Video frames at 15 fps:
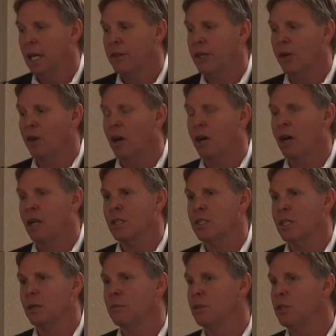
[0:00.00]
There are
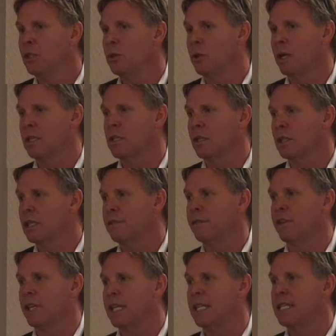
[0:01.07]
some newer
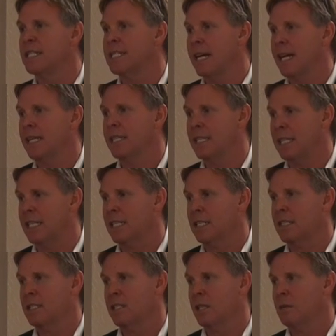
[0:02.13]
delivery techniques,
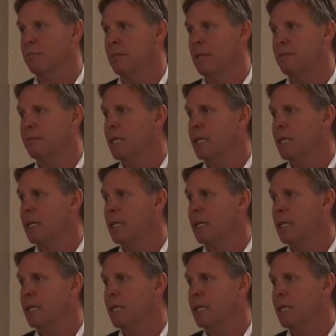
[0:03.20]
some